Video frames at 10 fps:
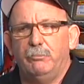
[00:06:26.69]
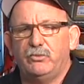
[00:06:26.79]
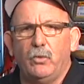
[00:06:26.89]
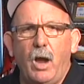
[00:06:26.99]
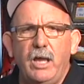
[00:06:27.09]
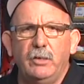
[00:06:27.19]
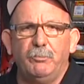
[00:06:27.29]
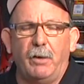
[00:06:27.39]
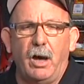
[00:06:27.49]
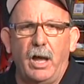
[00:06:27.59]
Try and
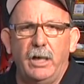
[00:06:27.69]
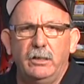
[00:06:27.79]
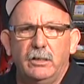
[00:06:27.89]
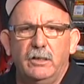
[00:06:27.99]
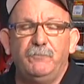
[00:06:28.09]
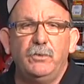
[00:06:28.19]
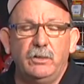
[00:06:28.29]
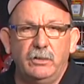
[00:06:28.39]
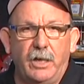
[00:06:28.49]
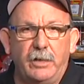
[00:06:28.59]
buy, if you
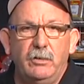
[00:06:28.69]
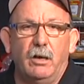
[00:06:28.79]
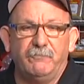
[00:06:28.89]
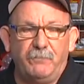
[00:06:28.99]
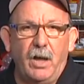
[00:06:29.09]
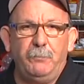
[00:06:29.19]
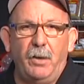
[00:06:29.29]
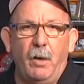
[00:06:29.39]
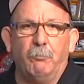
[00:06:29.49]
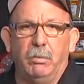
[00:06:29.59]
can, a
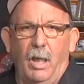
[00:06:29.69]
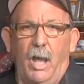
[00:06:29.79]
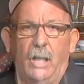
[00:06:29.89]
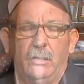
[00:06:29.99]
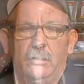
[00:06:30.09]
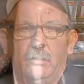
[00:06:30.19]
5-pound block